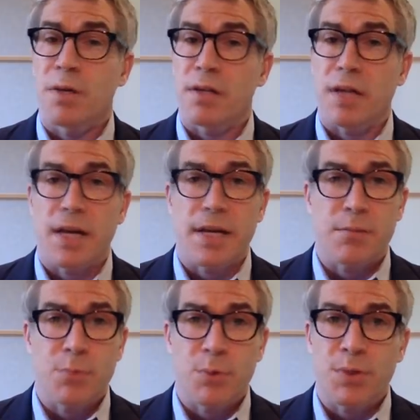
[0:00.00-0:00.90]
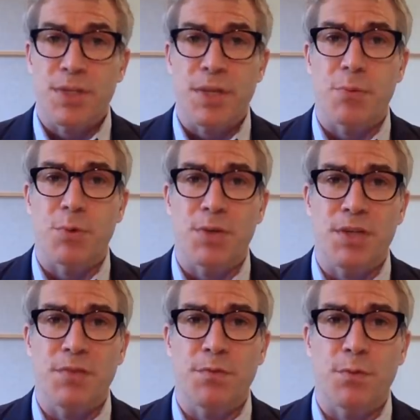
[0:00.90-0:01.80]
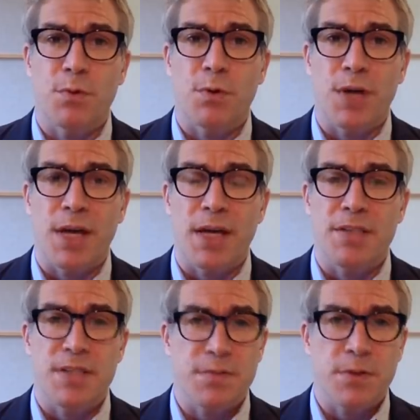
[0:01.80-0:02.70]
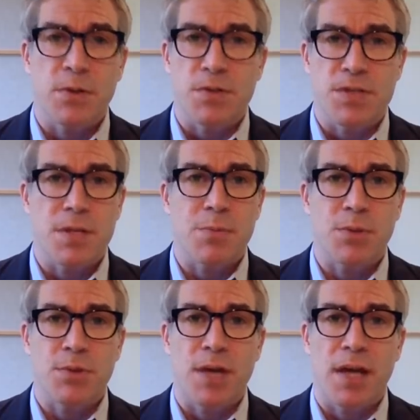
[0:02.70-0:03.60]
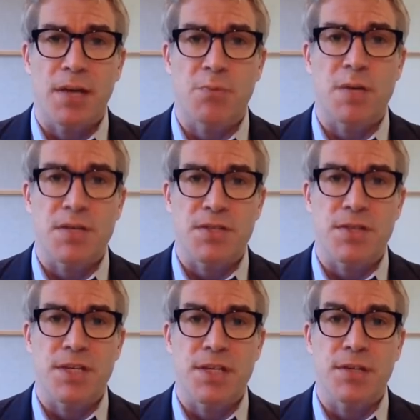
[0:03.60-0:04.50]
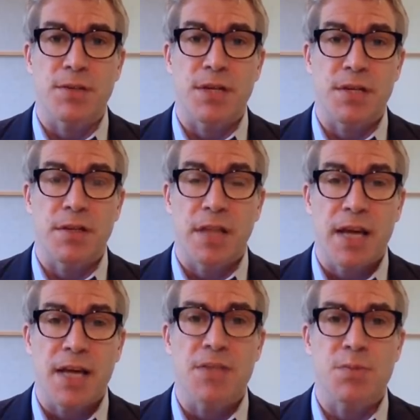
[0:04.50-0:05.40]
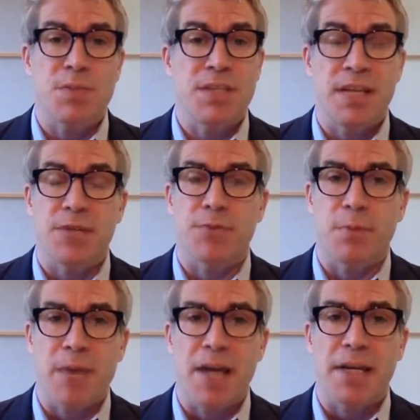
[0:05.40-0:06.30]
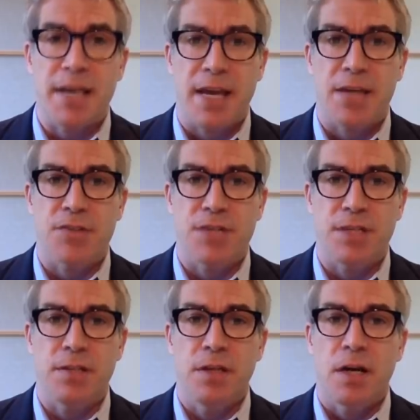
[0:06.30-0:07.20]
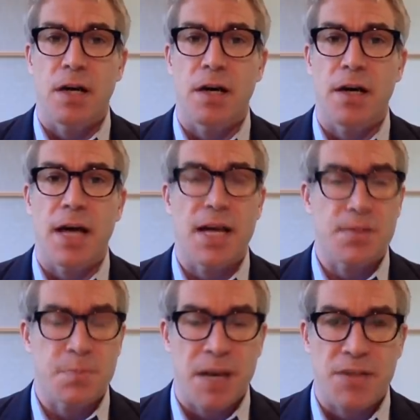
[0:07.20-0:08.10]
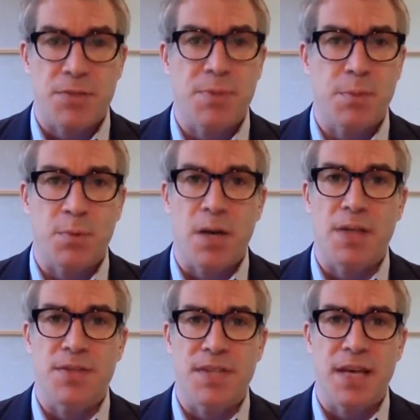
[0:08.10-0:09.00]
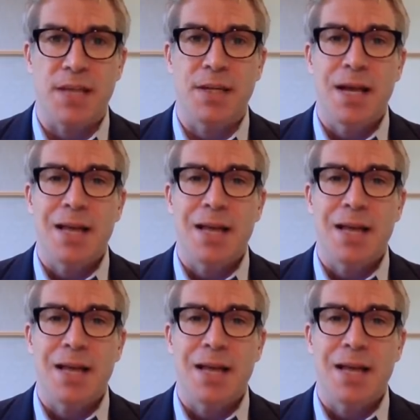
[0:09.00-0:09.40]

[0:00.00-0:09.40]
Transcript: Well, I worry that we're in for a difficult summer and rest of the year unless we take dramatic action, uh, as Pastor McBride said